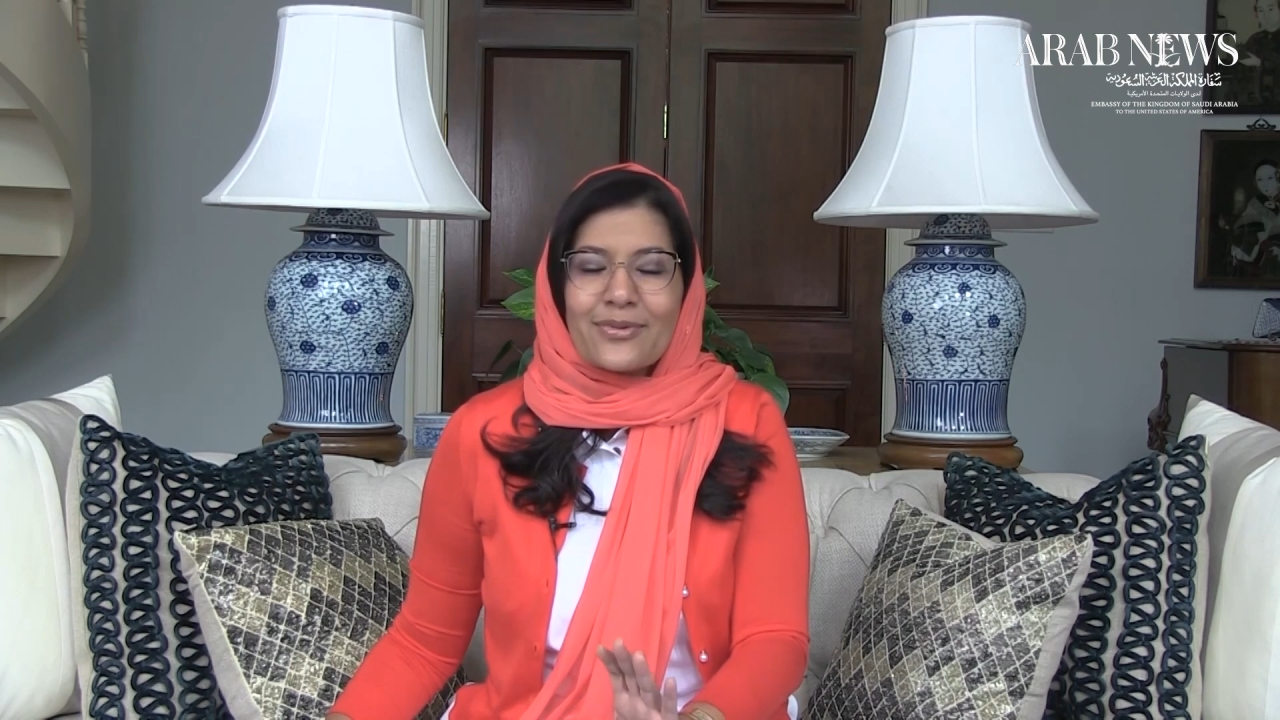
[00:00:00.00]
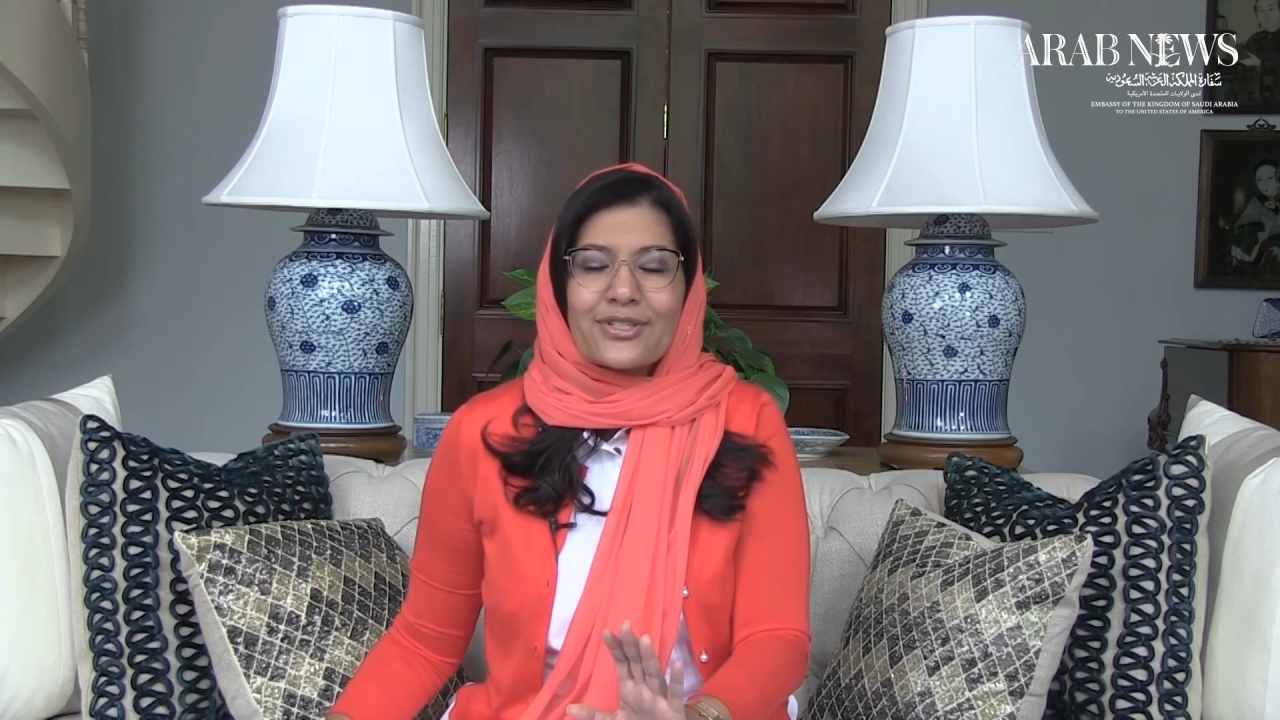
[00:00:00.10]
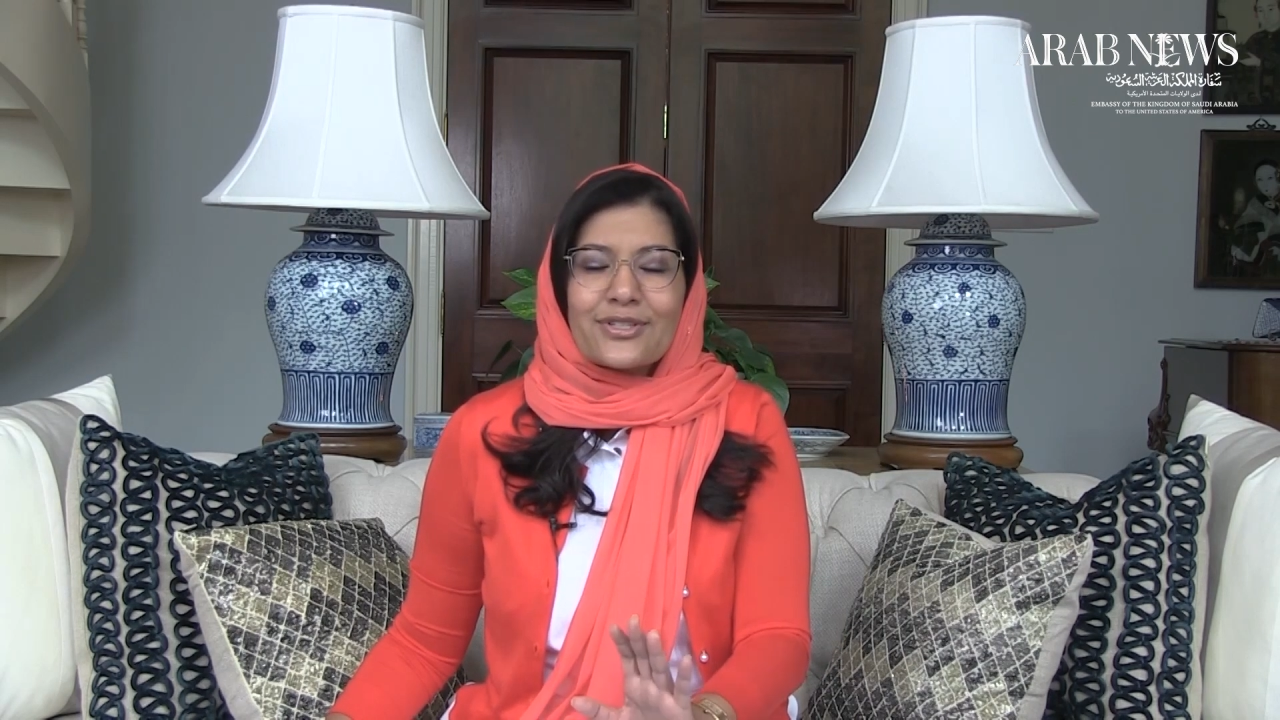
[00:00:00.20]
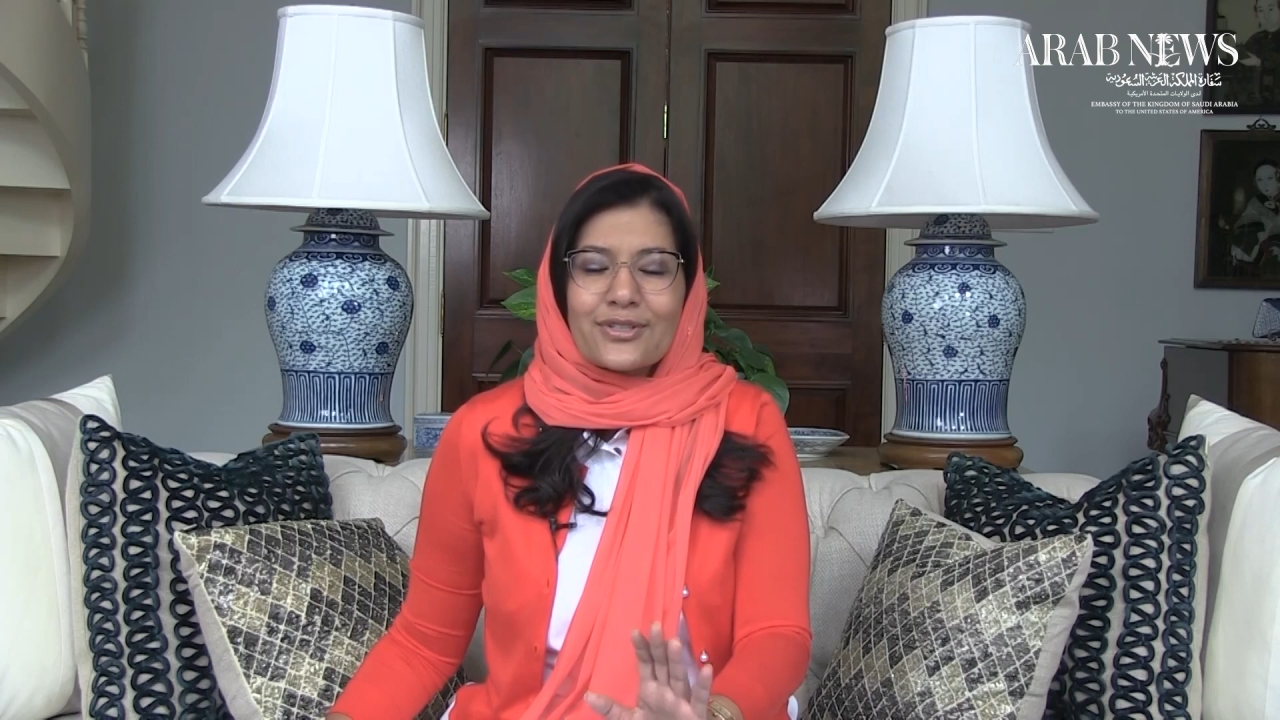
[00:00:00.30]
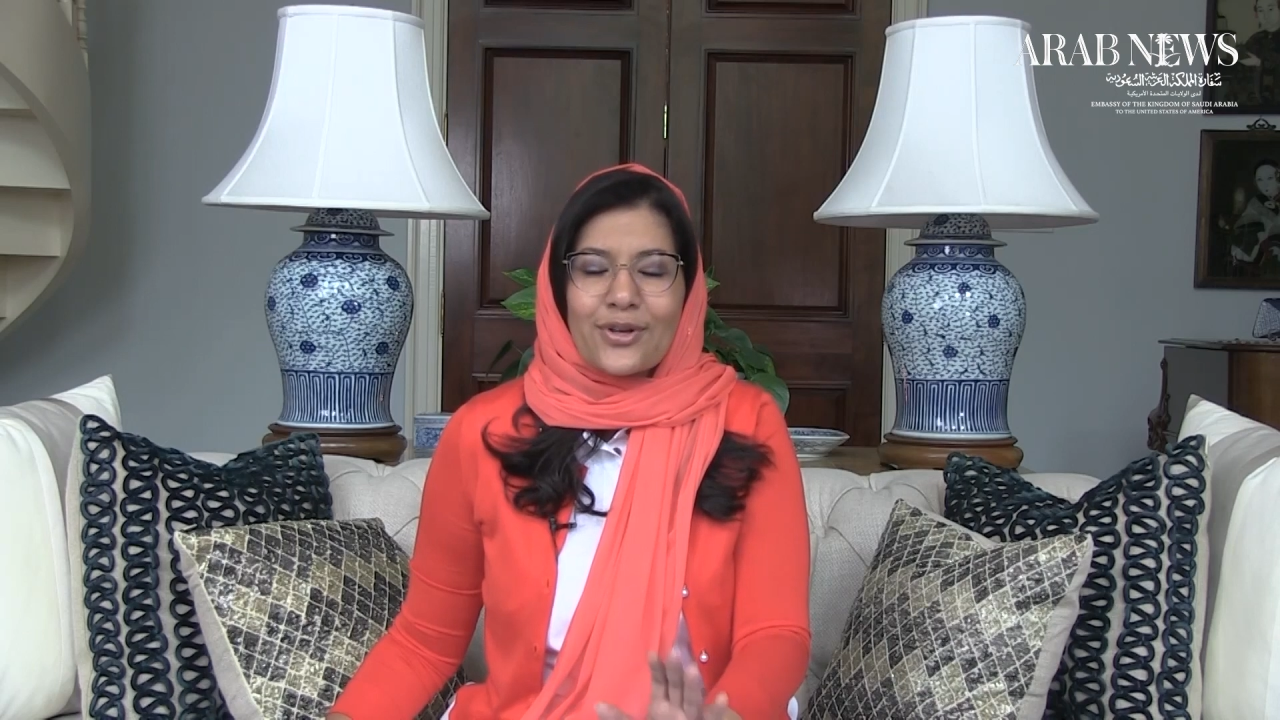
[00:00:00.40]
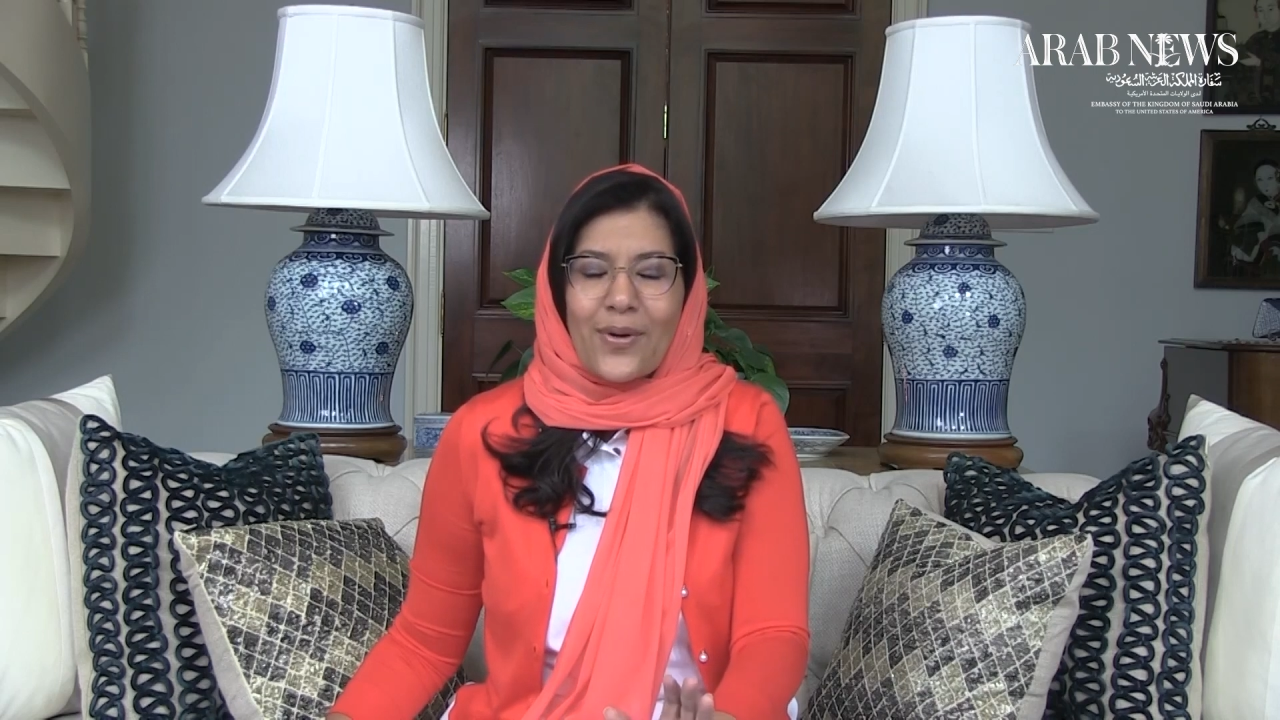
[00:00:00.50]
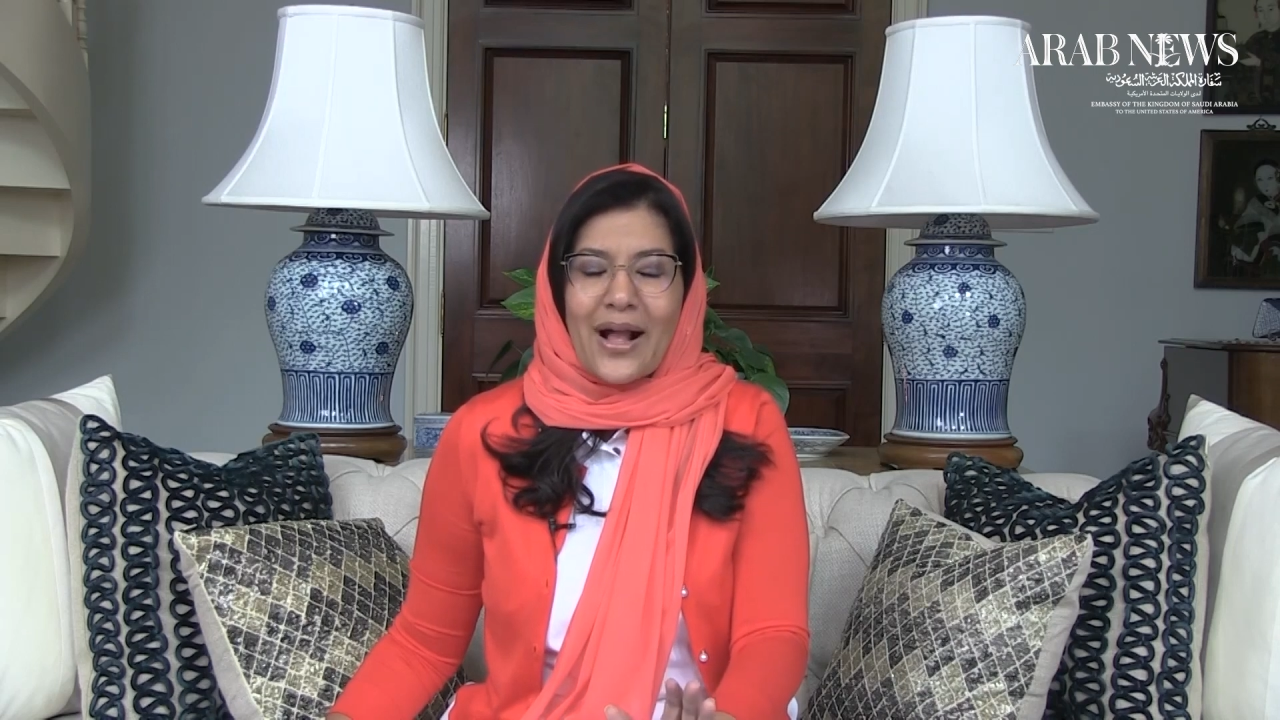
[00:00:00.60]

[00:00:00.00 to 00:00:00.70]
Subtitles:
so